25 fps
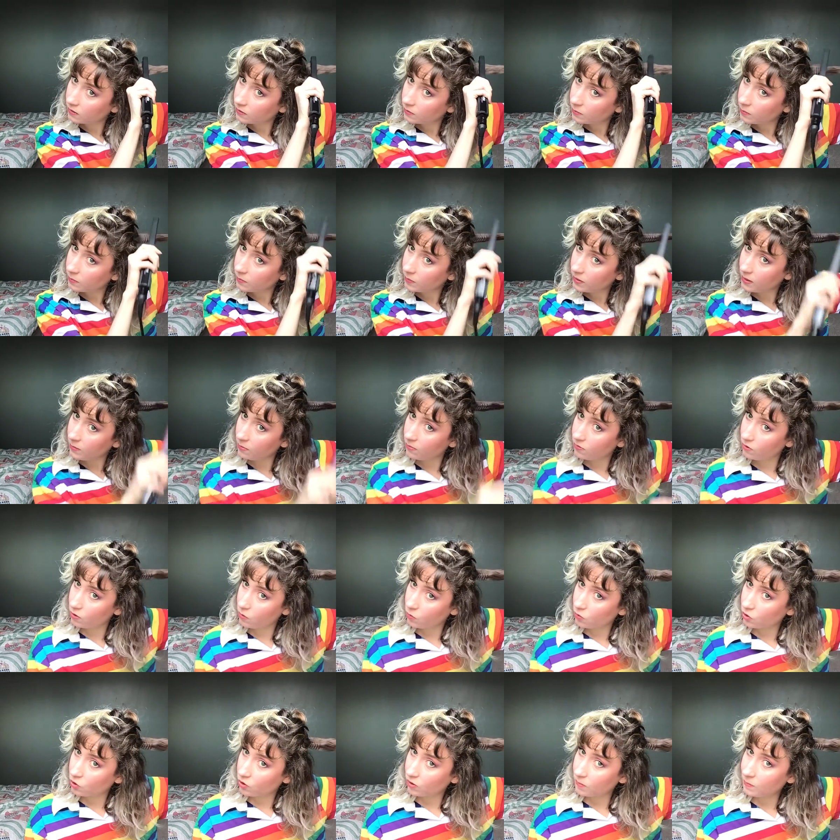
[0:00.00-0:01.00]
People that were
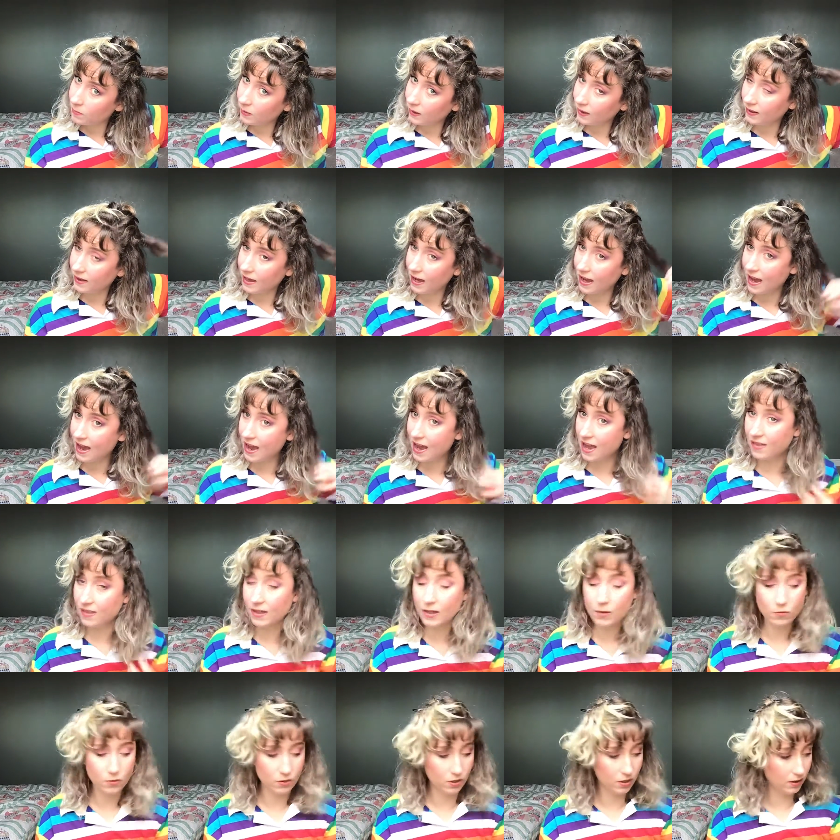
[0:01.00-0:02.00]
crimping their hair, they
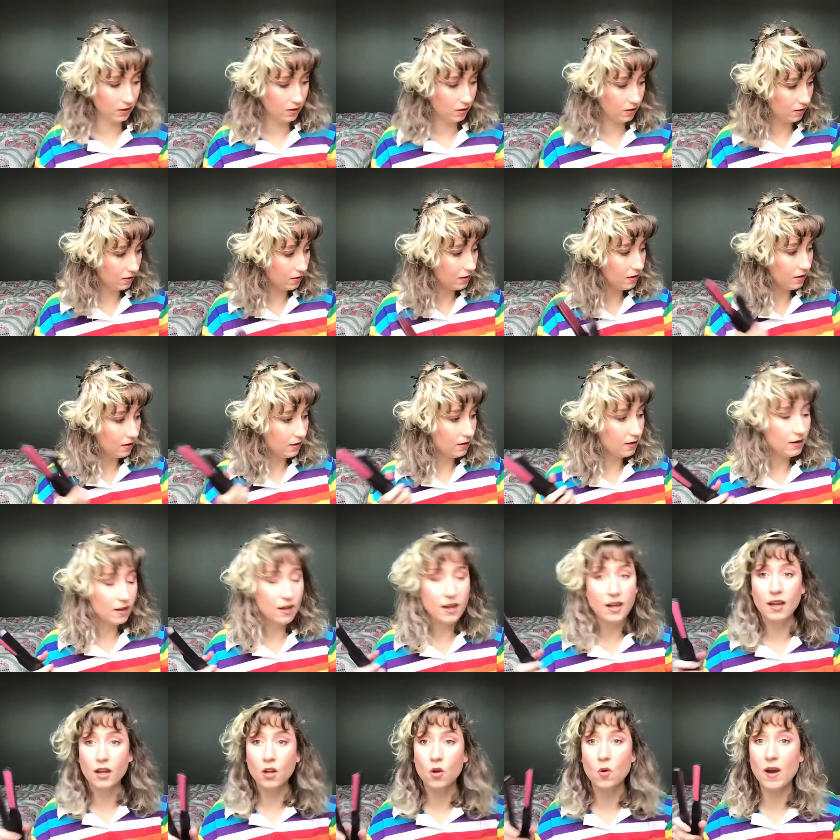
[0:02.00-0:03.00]
were
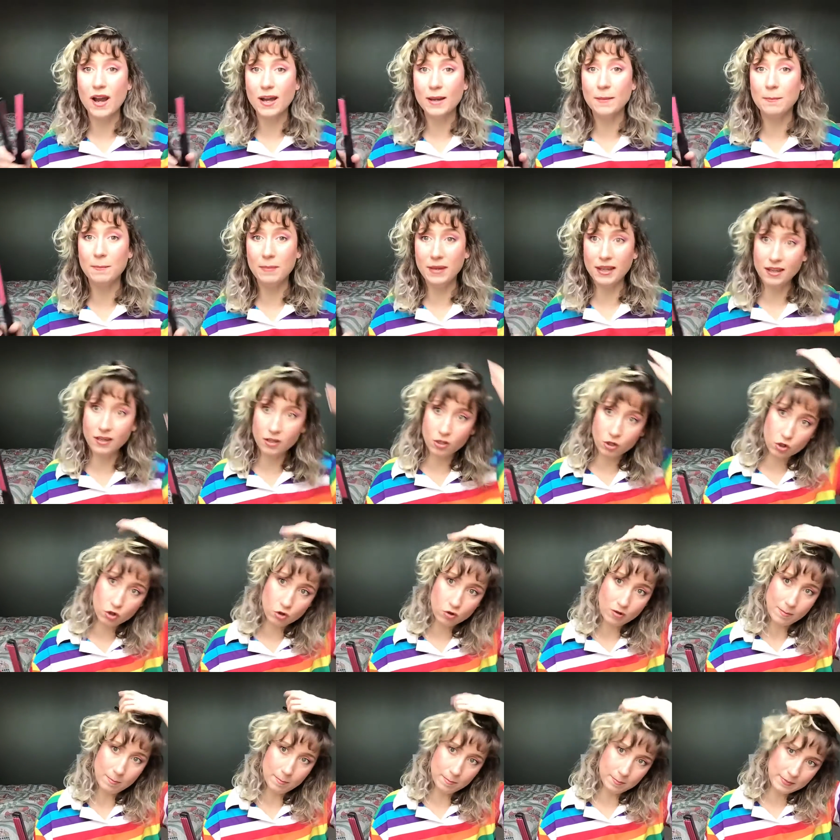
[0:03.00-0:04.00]
quite big
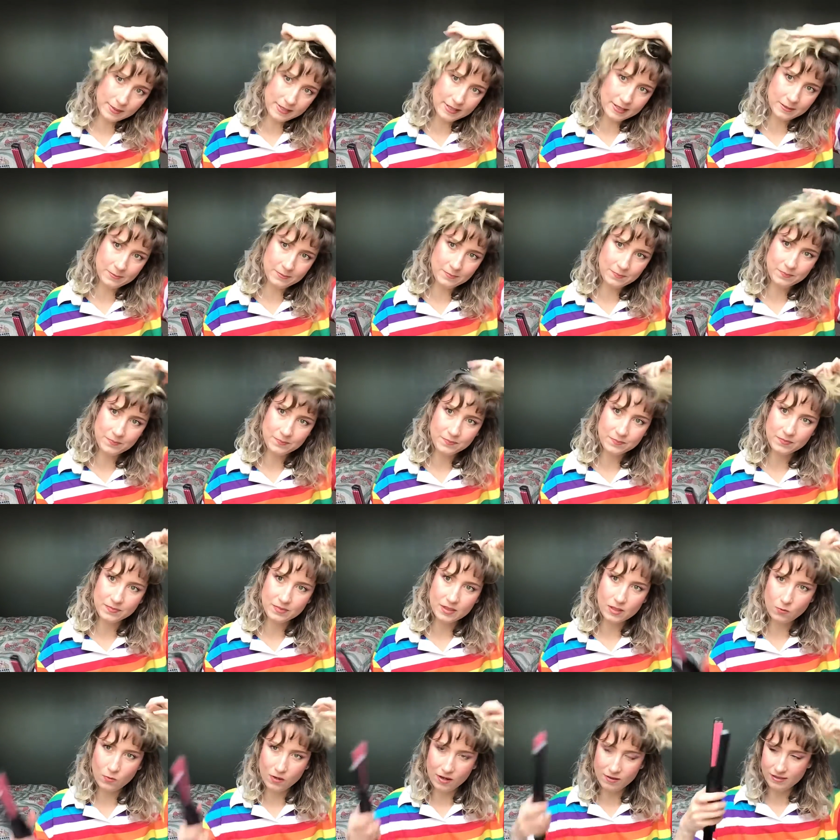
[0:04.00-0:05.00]
crimps,
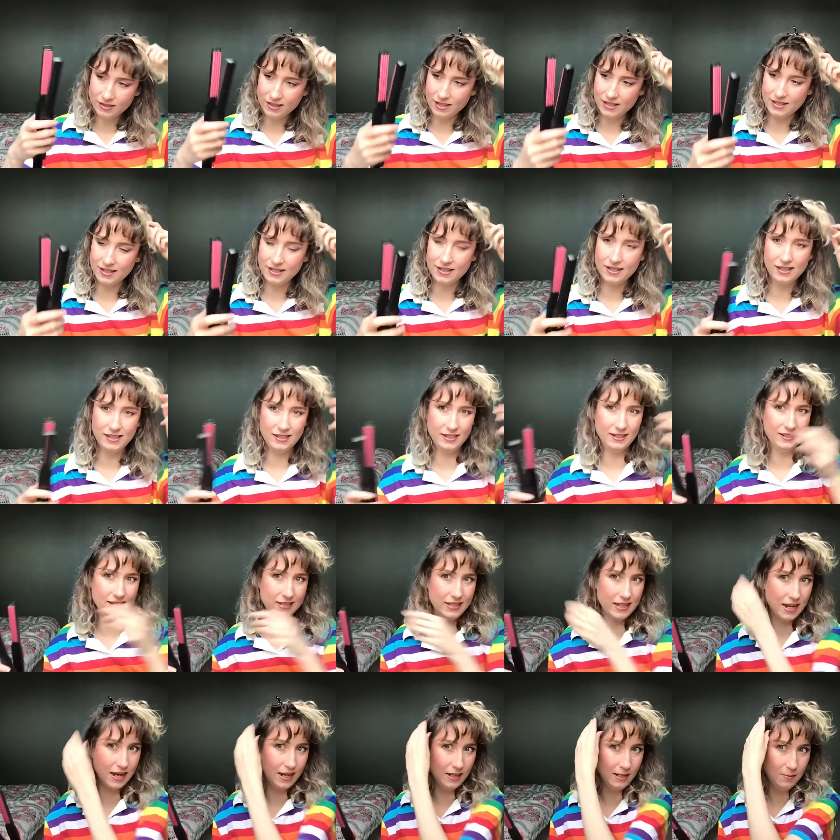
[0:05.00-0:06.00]
whereas this is a little
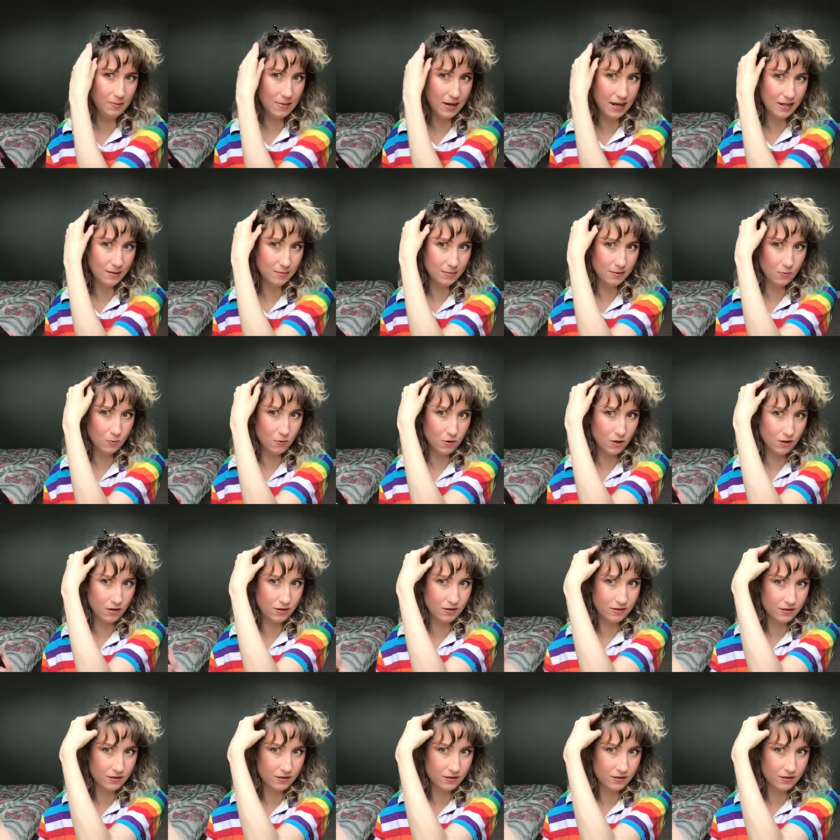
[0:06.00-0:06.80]
tiny baby one.